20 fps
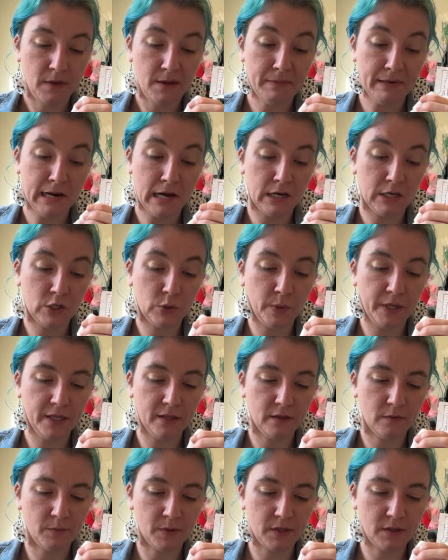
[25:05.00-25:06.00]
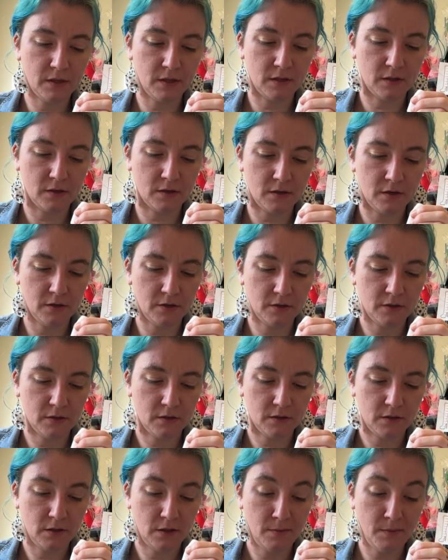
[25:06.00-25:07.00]
maybe not twins, but
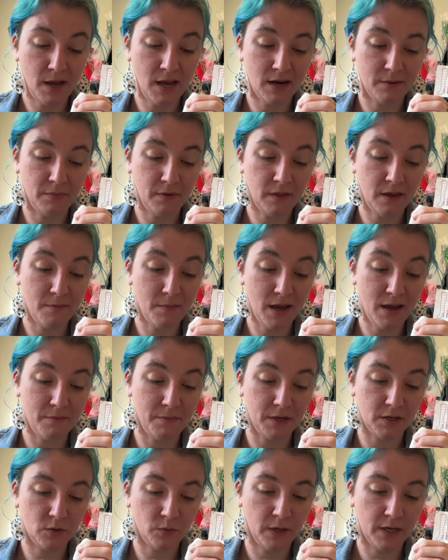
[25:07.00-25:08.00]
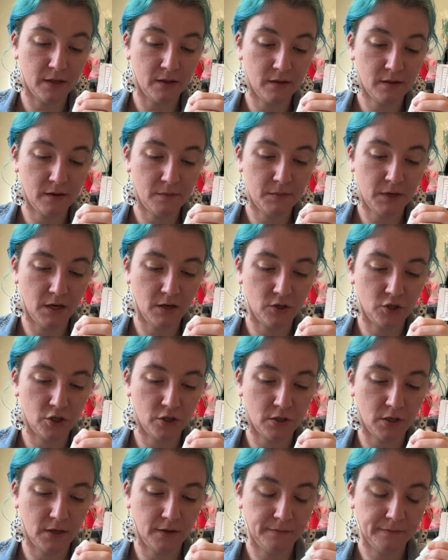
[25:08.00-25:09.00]
sisters. They might be twins. I'm not
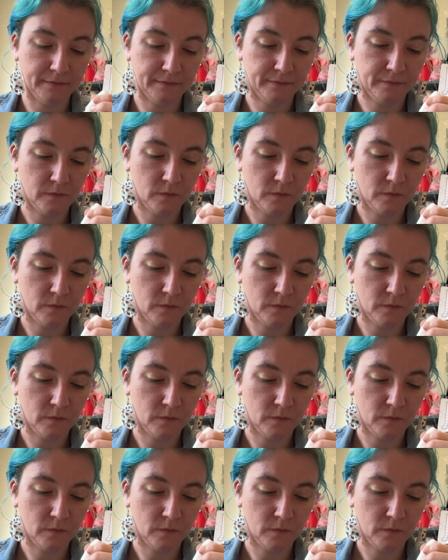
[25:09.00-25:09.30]
sure.